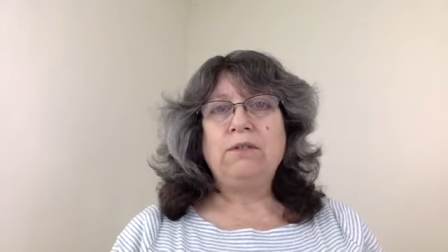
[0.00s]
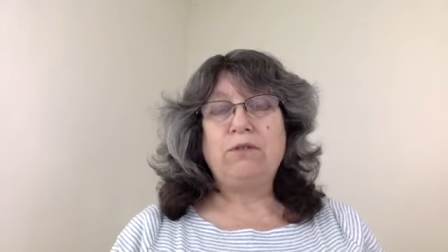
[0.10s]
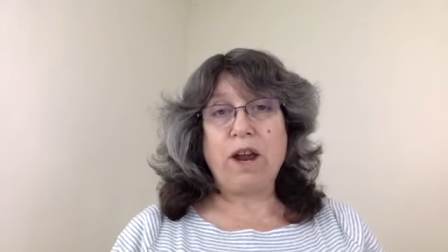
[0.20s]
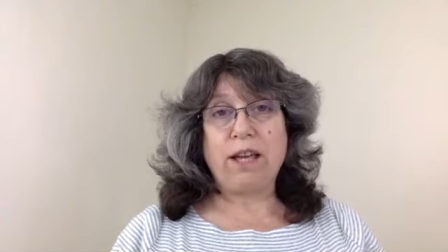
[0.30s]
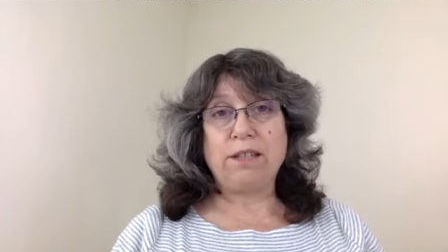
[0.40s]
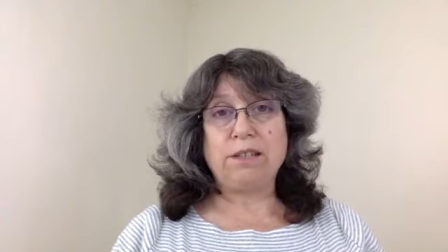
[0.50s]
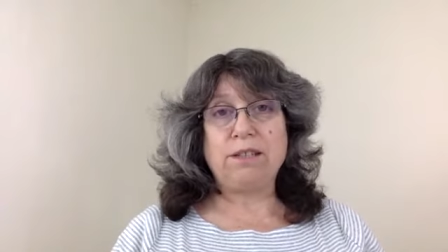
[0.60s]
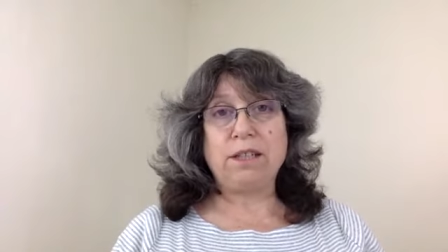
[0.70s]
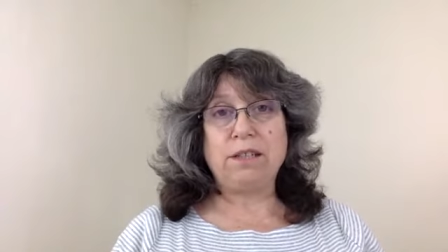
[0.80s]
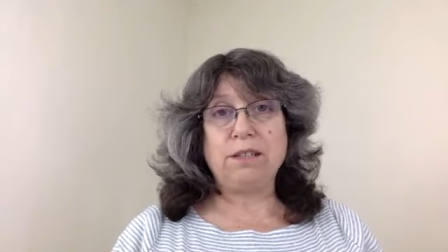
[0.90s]

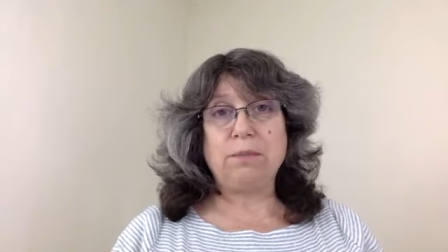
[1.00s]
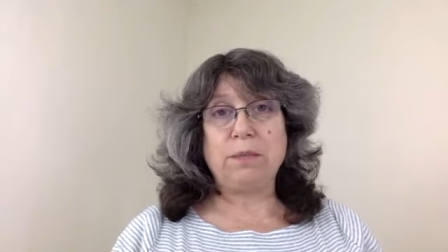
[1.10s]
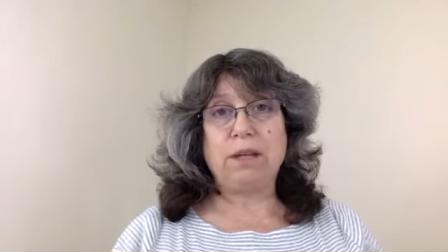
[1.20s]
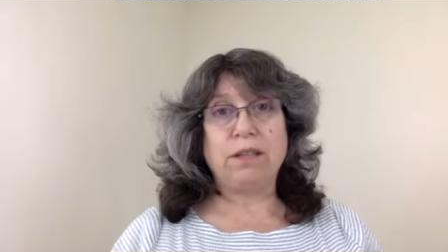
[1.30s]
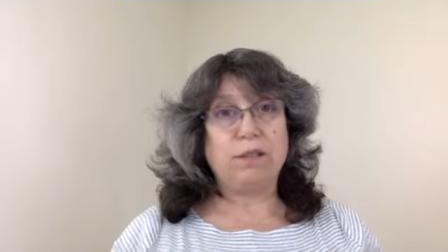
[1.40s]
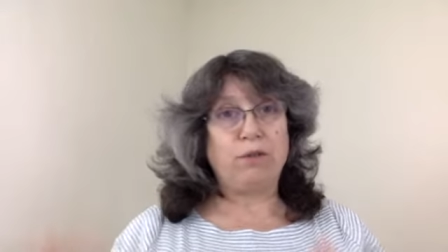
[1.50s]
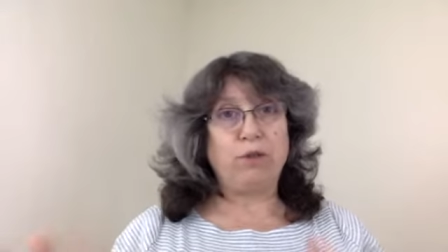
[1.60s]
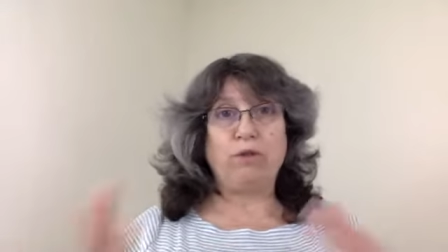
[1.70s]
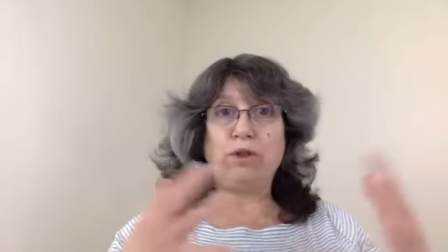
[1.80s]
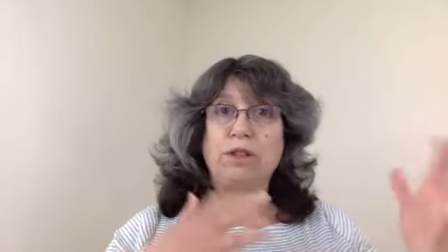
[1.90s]
frankincense because if
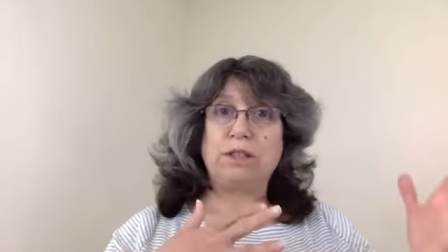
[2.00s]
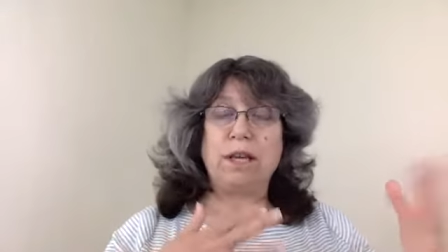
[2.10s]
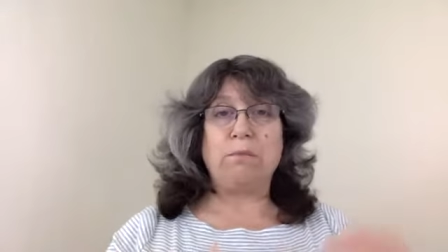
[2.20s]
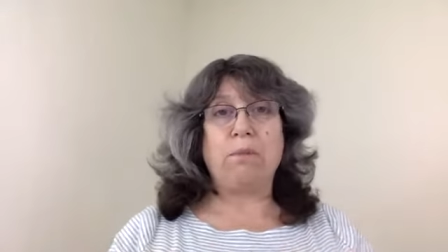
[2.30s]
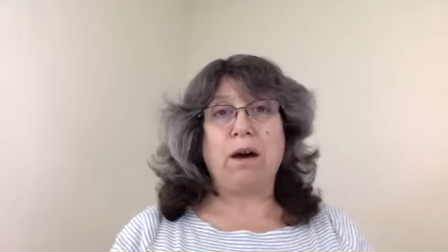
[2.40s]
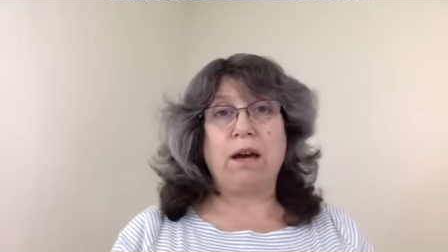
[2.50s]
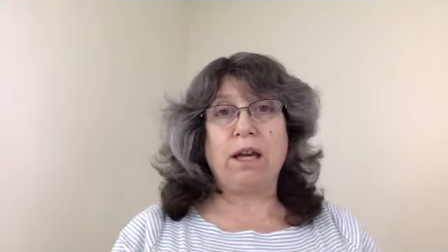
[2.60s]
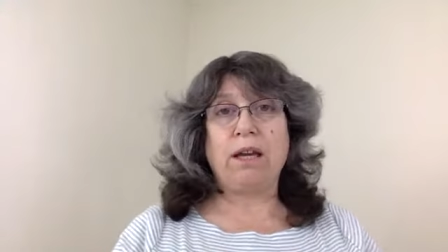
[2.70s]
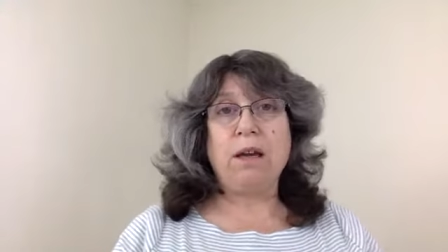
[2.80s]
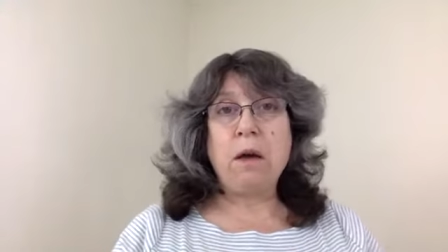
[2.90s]
you've looked at
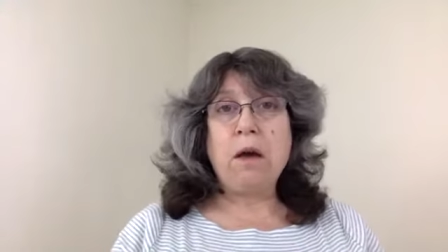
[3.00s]
my